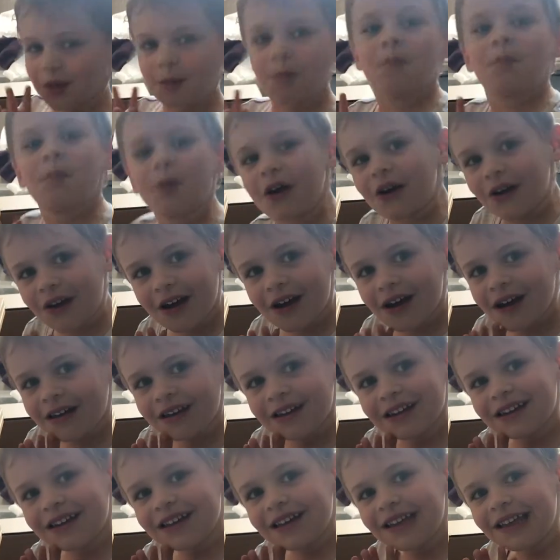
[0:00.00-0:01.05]
the
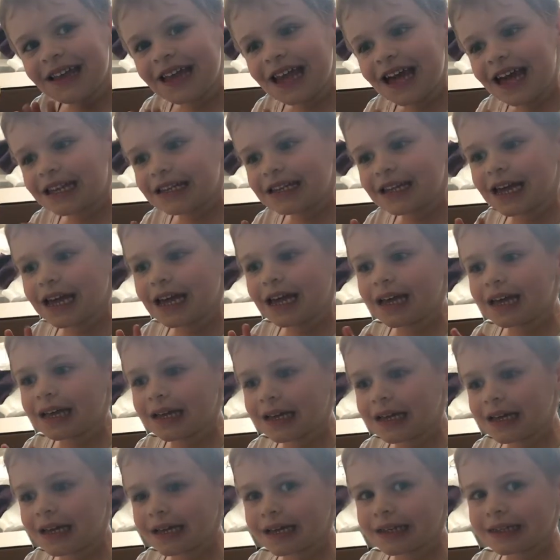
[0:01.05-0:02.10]
book and
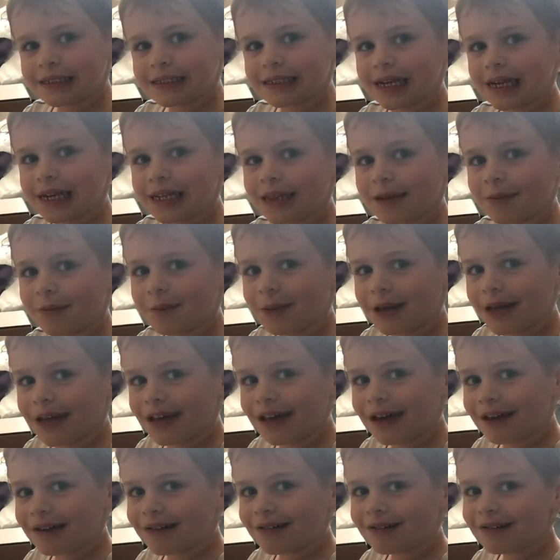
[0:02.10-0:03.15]
then click the
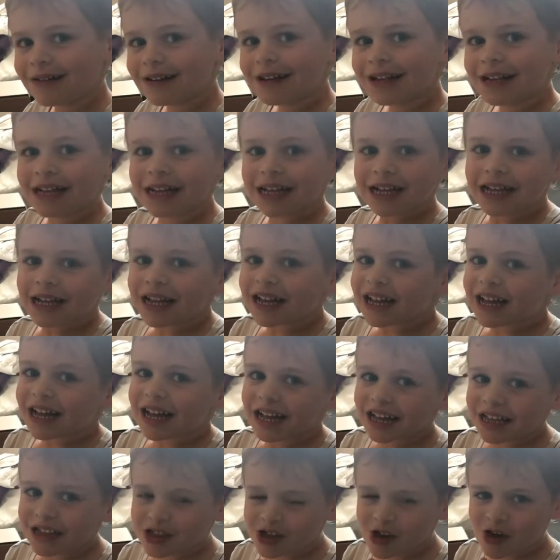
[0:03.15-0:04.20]
bell
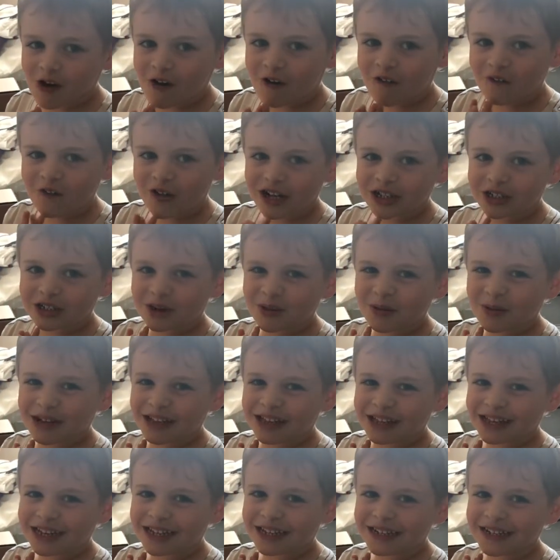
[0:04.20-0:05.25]
and notification
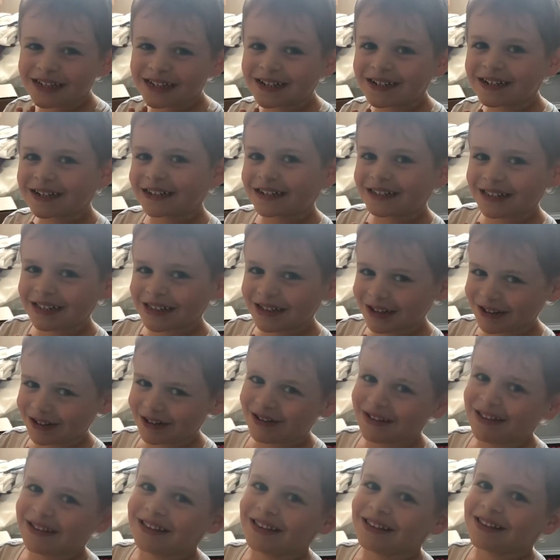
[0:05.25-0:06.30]
when I out new
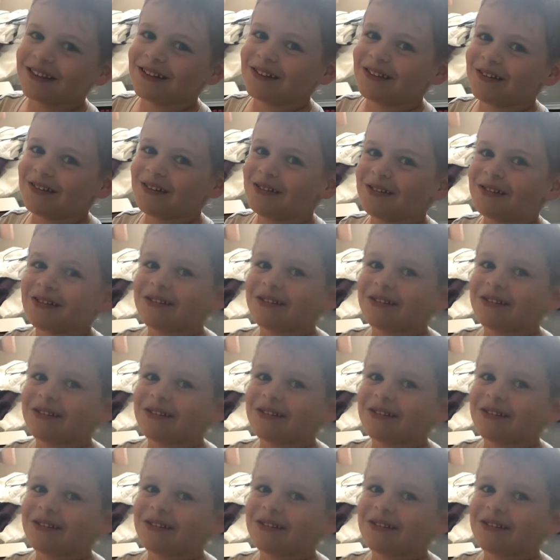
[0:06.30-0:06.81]
new